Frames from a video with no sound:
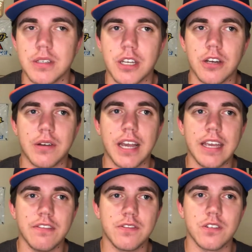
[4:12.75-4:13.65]
You know,
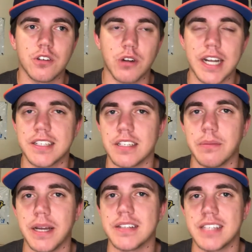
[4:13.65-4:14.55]
gave Gragson
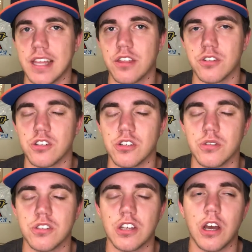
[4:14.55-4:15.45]
about a tenth or two.
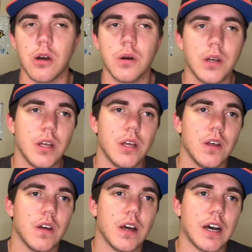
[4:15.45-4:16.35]
So,
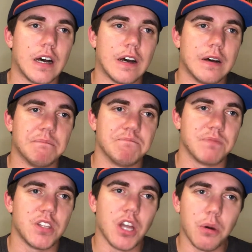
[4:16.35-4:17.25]

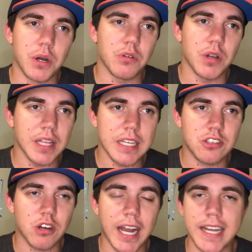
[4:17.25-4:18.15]
no one really
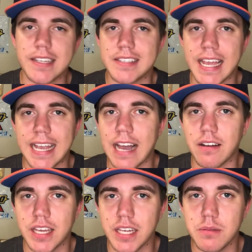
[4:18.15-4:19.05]
tried to take
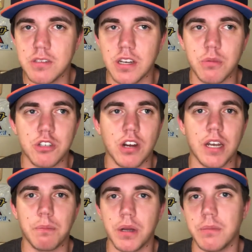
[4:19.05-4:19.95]
out Gibbs. No one tried
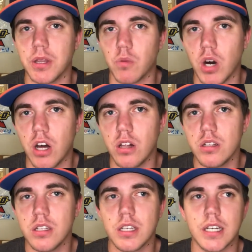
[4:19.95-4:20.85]
to put him in the
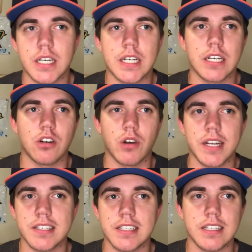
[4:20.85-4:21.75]
wall.
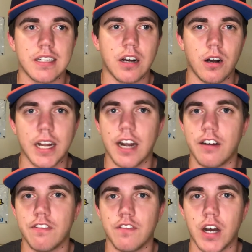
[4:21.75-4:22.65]
Gragson and
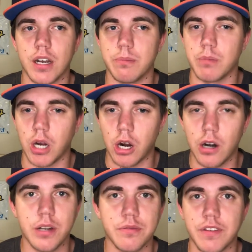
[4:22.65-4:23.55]
Allgaier fought him
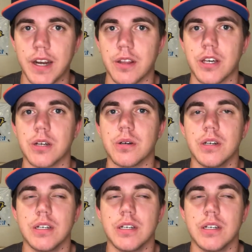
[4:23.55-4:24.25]
hard and fair, though.